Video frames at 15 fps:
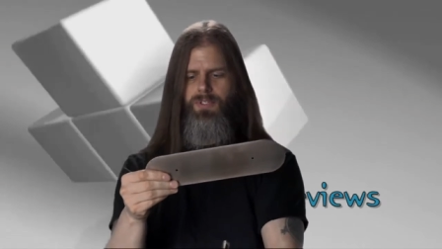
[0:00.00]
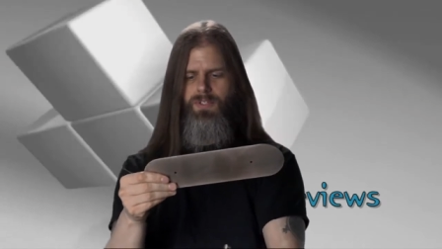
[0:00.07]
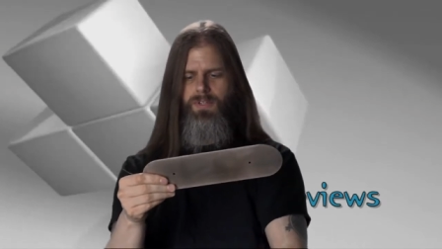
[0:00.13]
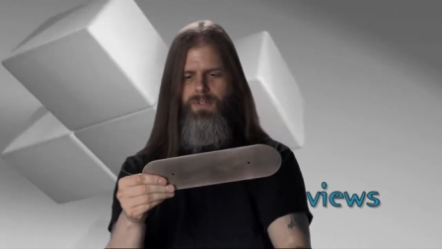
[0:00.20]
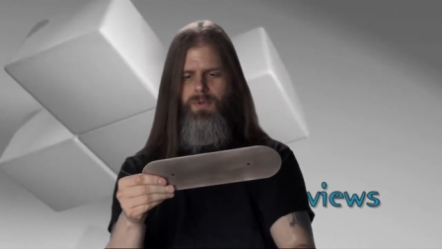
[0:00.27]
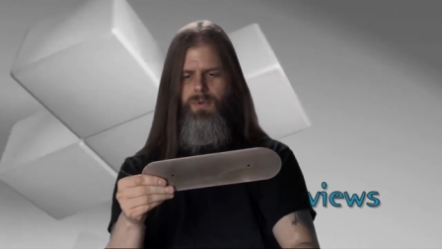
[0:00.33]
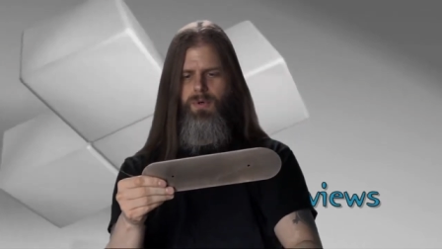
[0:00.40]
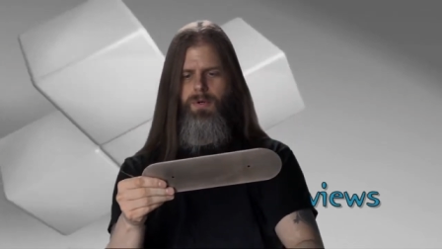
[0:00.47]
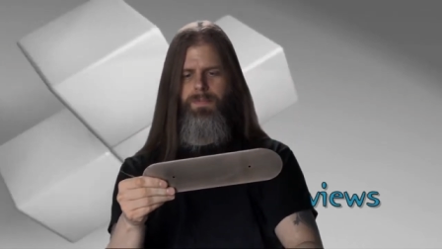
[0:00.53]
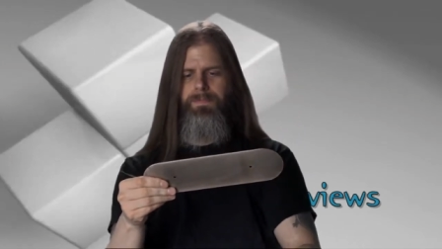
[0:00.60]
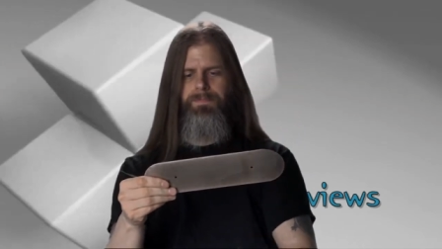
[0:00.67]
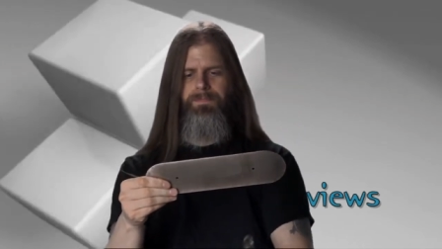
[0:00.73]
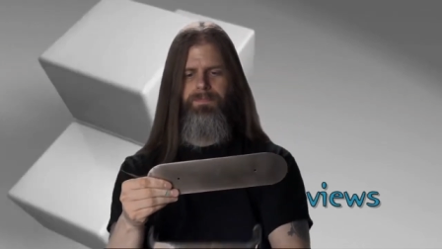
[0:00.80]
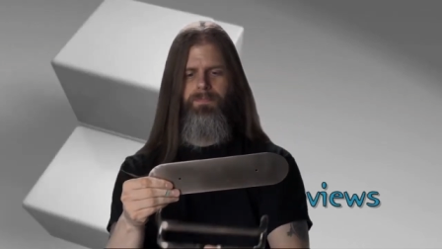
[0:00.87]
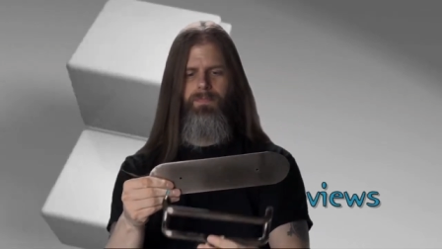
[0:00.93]
the door,
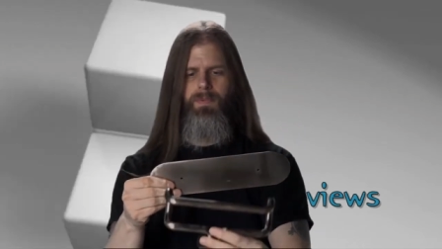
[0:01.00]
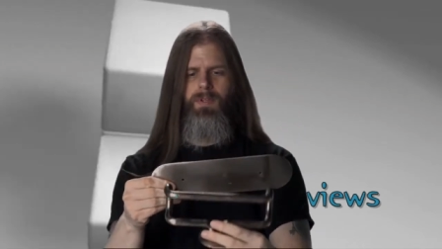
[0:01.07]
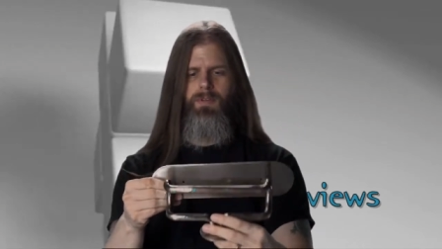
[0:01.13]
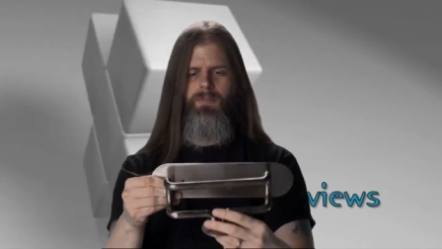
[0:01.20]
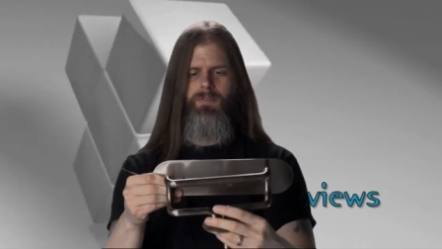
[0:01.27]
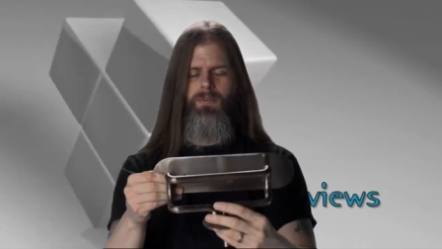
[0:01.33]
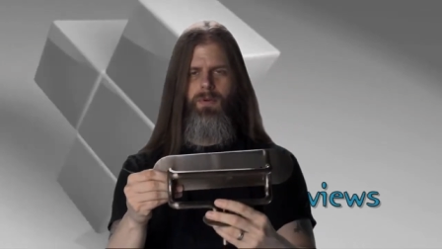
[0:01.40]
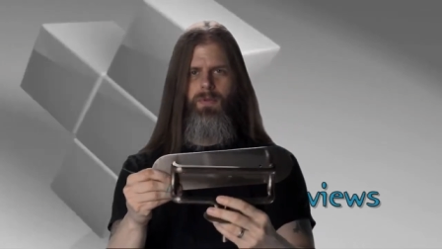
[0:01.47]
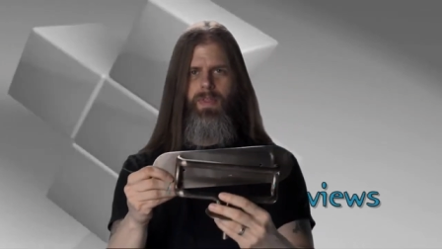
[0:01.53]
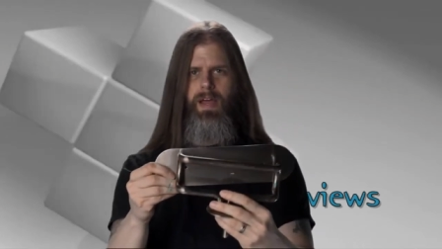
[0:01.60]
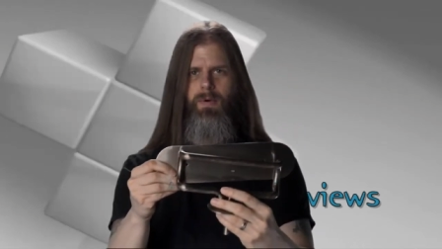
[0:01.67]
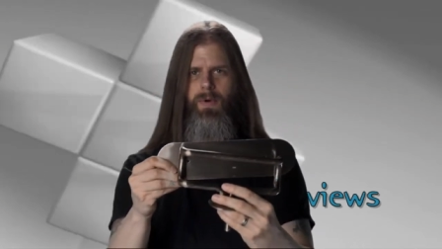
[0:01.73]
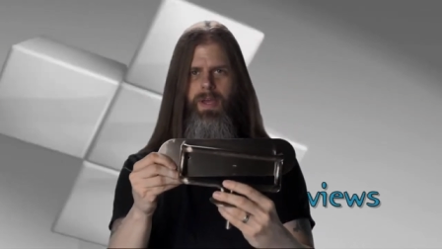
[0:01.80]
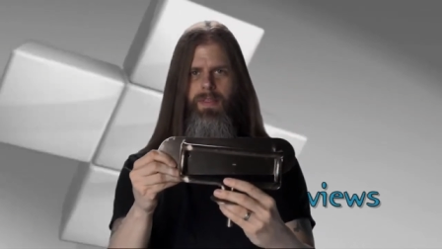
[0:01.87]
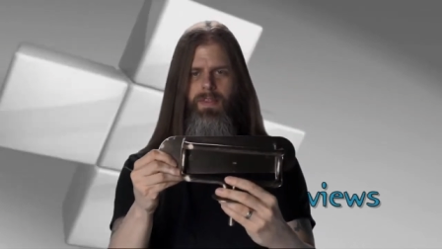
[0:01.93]
so
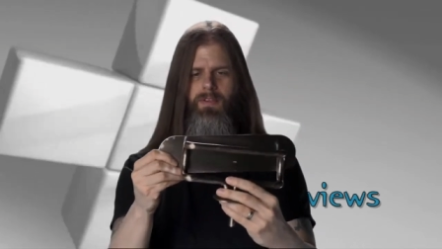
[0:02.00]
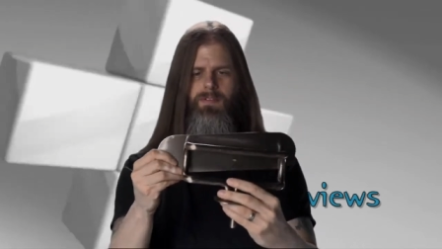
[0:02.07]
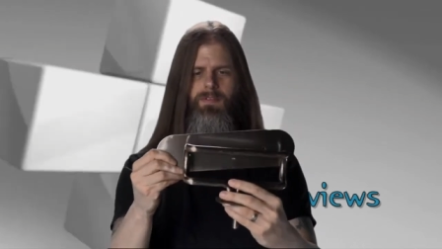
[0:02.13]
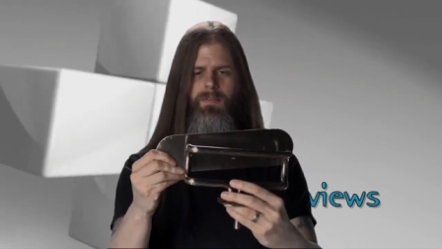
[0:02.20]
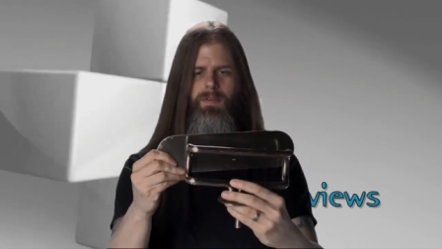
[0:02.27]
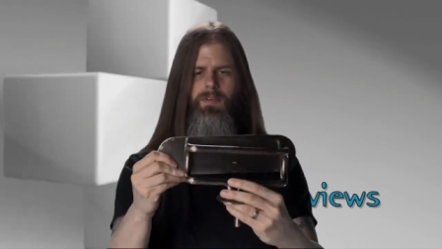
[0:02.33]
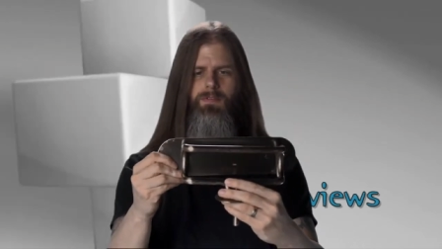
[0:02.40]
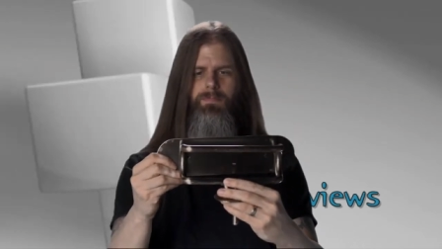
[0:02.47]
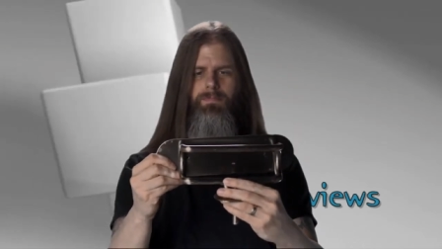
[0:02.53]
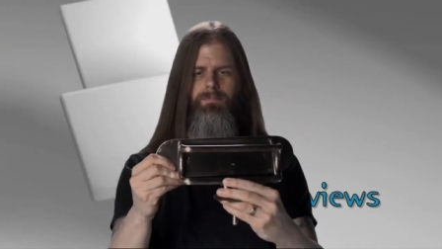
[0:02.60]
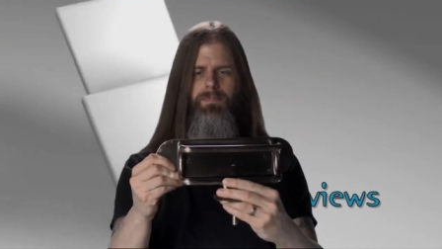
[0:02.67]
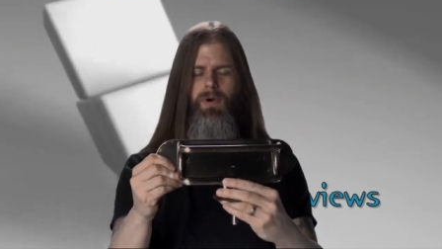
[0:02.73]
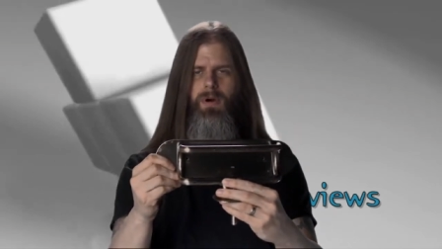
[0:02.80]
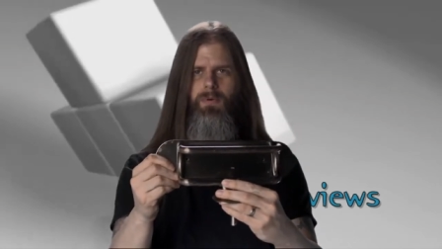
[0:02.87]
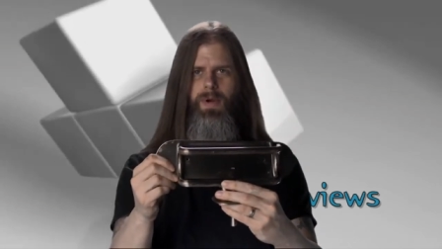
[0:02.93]
that way this
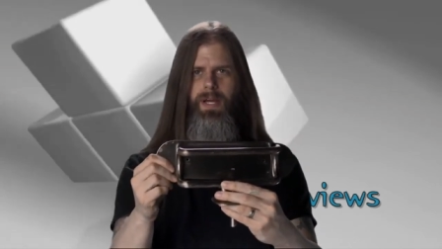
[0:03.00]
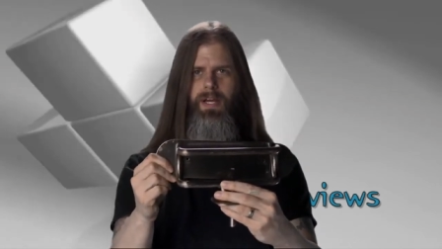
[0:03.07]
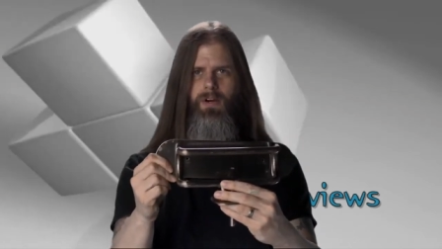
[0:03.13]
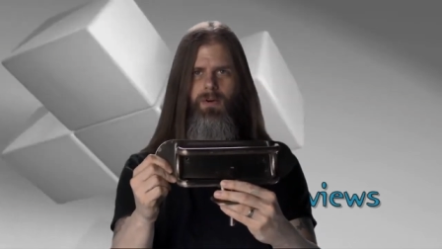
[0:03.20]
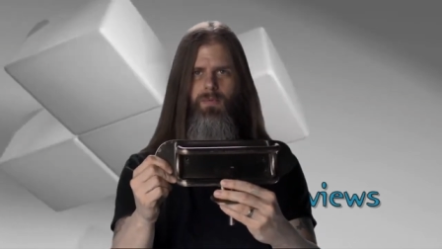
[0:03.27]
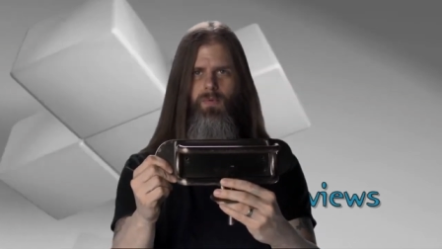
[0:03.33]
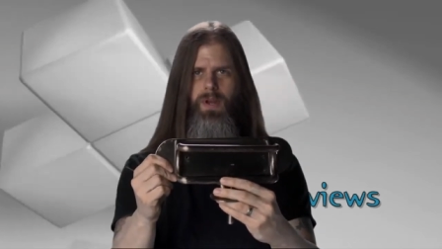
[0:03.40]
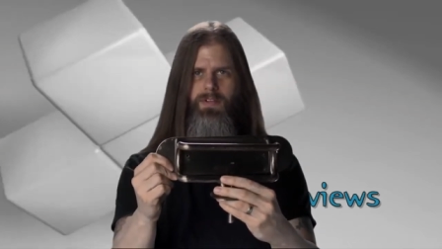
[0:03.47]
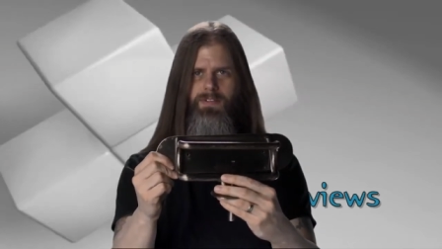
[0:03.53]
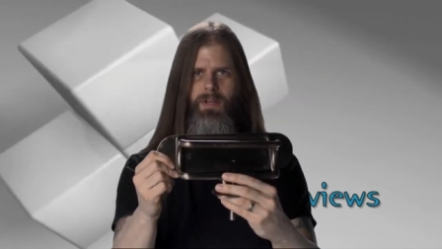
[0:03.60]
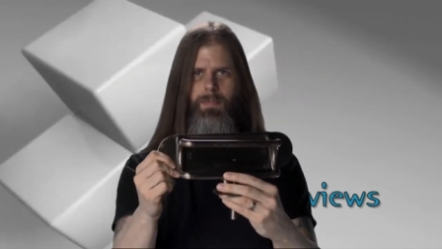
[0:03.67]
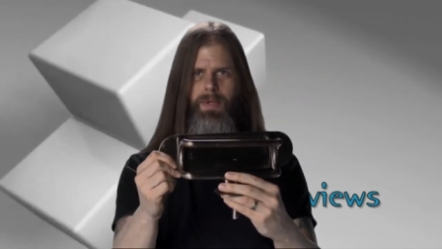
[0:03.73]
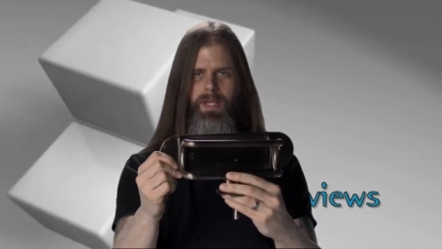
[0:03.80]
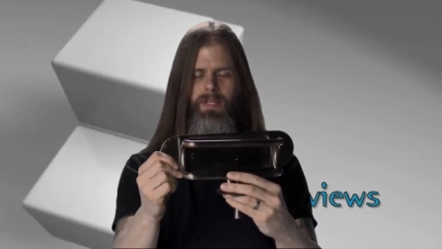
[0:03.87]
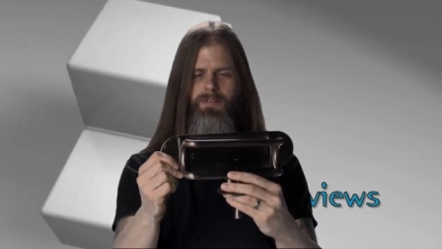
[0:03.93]
part right here rests
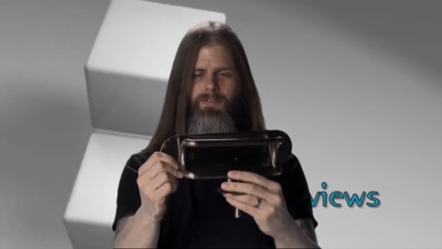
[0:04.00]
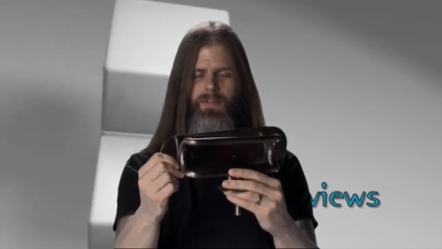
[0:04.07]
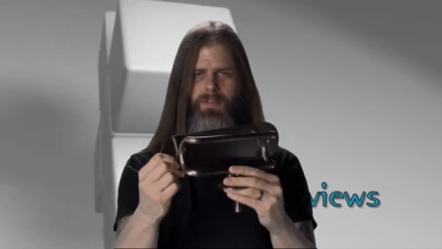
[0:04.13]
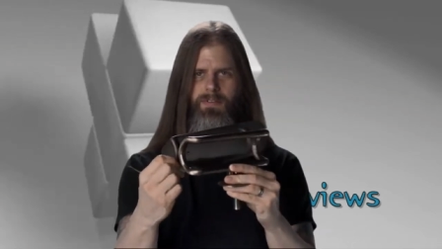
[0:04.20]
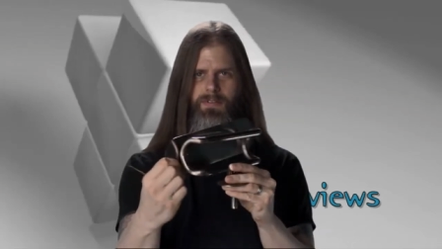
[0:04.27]
up against it.